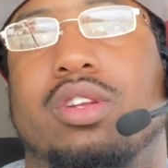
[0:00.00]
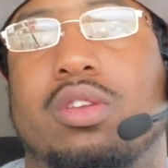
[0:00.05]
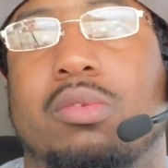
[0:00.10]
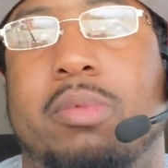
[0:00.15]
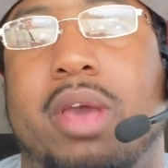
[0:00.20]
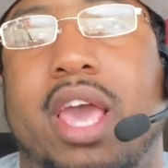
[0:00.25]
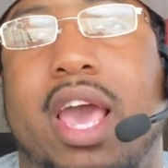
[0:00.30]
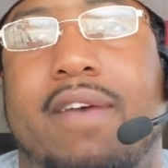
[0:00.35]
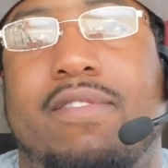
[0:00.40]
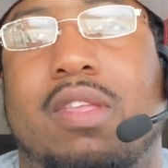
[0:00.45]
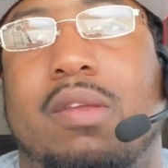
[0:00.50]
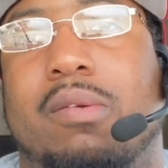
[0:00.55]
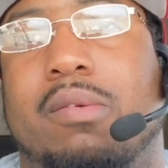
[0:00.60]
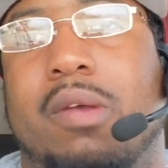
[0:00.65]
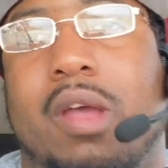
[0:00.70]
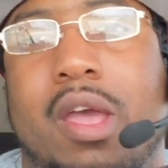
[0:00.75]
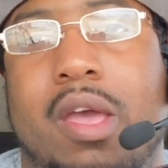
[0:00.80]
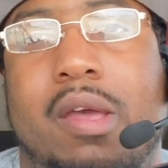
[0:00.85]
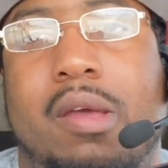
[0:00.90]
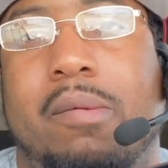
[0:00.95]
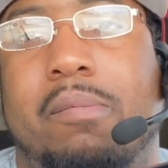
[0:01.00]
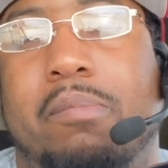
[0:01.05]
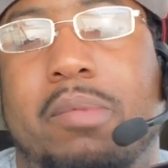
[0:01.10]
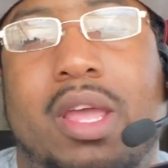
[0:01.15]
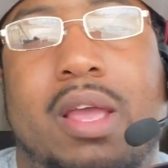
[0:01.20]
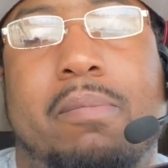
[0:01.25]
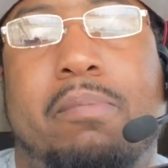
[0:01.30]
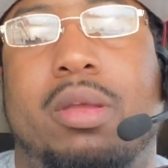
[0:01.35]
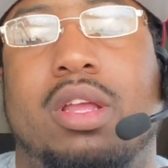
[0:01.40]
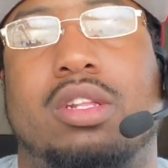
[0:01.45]
You may have to
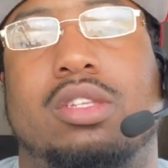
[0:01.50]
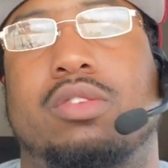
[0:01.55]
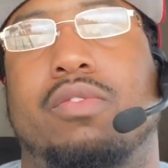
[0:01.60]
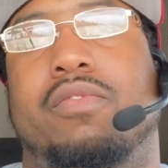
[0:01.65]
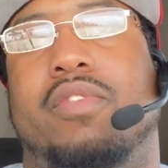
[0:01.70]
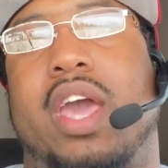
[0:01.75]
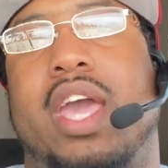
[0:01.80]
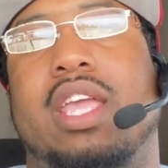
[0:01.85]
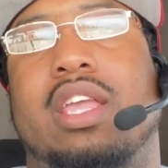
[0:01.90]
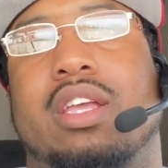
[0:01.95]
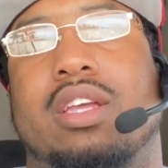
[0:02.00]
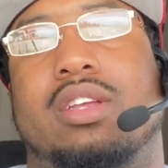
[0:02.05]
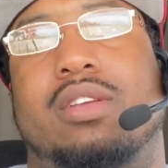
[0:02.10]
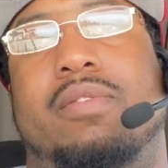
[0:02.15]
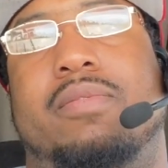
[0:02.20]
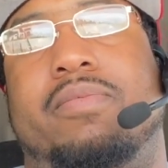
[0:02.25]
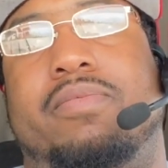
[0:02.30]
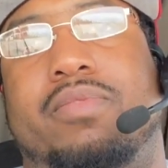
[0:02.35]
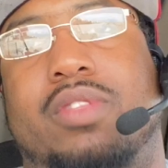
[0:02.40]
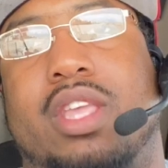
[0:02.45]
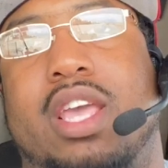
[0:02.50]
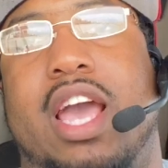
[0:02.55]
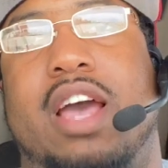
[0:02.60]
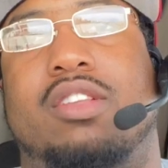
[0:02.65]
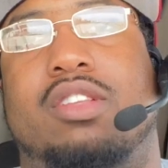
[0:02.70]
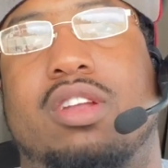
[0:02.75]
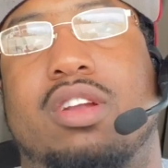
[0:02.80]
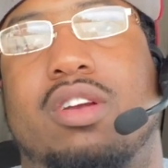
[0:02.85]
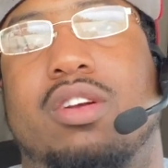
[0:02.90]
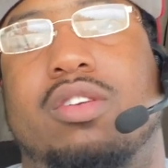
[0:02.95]
be in Pennsylvania,
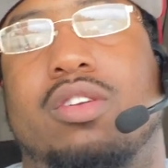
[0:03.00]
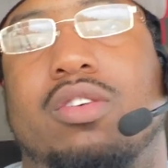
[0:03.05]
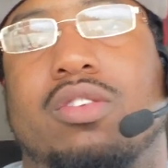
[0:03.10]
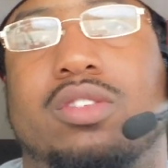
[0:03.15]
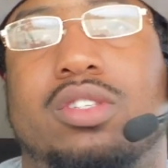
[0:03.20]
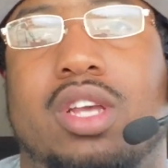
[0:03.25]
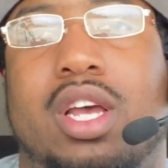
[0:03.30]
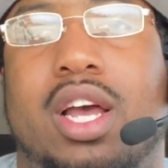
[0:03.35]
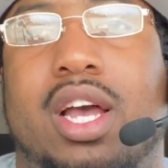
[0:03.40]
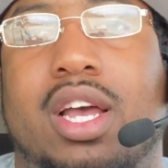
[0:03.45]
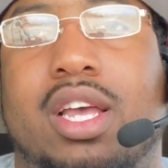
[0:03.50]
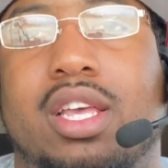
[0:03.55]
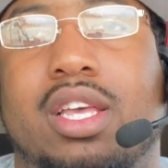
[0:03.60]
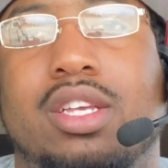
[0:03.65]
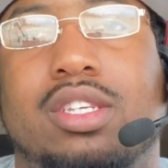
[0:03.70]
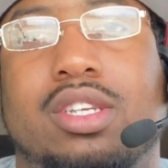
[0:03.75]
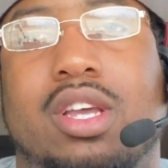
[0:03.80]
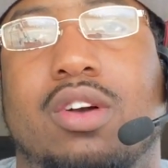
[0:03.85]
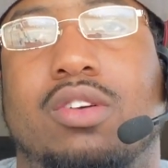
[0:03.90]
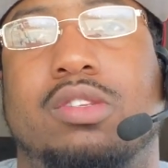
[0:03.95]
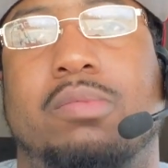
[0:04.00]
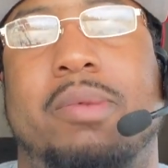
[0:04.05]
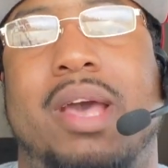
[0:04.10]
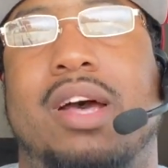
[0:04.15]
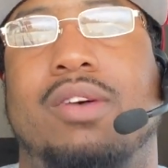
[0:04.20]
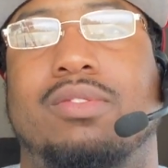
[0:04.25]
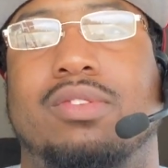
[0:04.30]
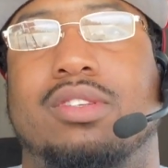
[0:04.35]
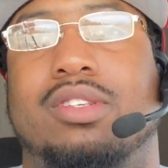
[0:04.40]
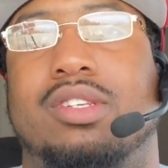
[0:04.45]
out there on those East Coast
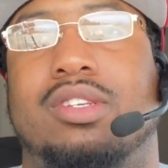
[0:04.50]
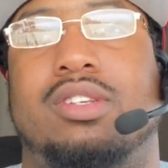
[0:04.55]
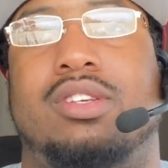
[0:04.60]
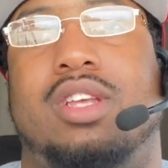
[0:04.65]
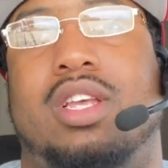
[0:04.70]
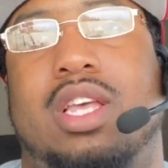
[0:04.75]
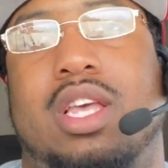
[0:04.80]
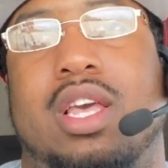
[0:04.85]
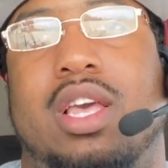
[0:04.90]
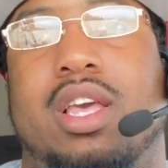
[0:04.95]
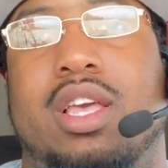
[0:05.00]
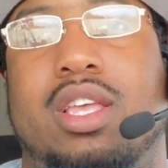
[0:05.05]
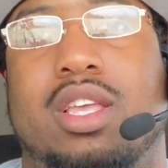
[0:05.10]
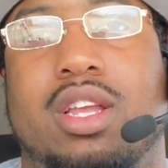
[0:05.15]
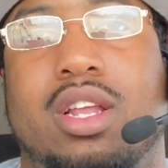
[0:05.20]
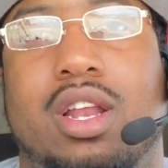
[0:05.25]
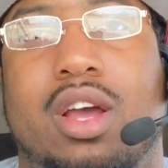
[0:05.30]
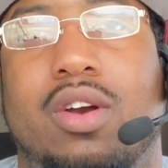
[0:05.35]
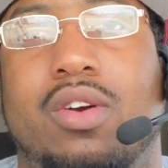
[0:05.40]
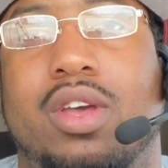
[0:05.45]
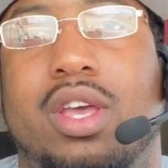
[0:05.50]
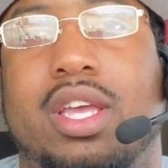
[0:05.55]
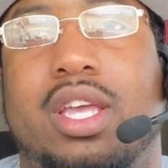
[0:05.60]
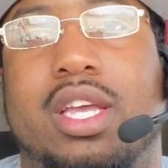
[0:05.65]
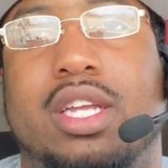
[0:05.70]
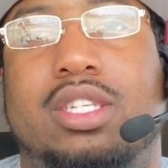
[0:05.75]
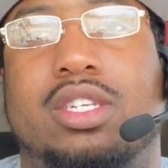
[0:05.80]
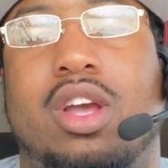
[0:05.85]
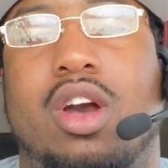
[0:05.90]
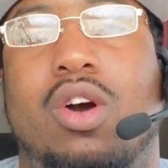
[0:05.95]
mountains. You know, it
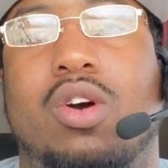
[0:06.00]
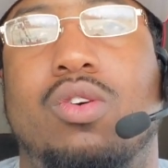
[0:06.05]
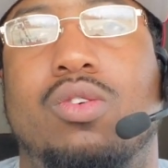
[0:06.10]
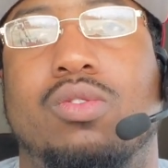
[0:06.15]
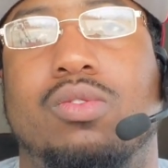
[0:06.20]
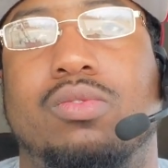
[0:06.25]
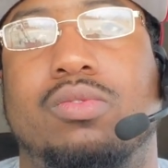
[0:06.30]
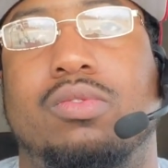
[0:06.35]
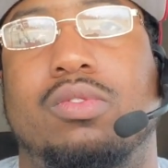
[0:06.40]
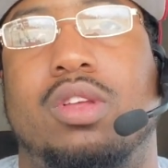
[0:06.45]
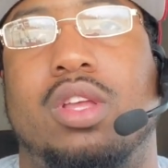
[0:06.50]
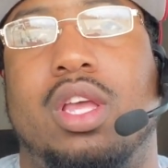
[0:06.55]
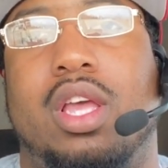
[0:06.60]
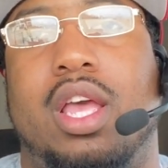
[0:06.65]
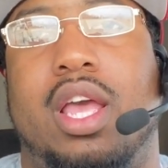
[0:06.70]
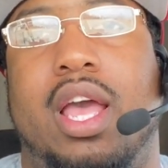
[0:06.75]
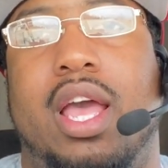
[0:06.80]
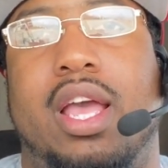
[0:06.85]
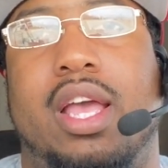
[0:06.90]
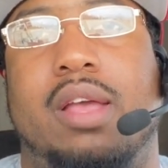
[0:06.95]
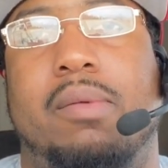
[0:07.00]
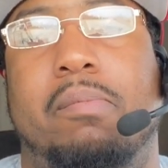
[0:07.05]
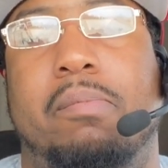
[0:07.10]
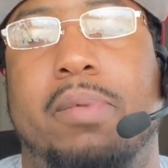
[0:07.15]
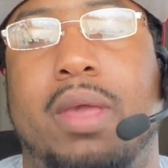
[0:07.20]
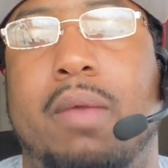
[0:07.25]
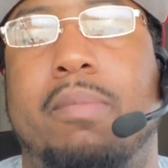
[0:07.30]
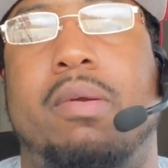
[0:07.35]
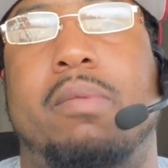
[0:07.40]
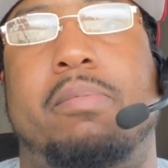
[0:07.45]
gets cold.
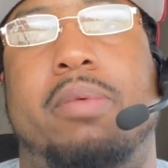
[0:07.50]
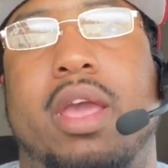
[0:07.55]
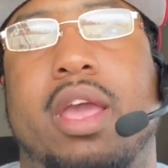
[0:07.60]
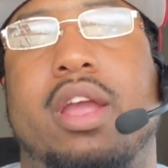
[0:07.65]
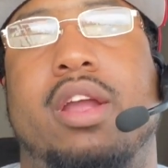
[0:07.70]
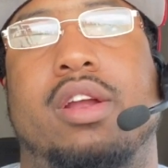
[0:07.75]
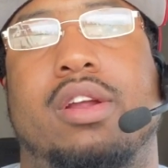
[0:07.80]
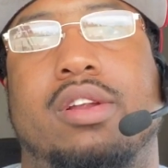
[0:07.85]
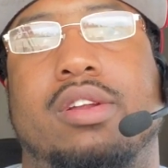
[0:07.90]
Be prepared.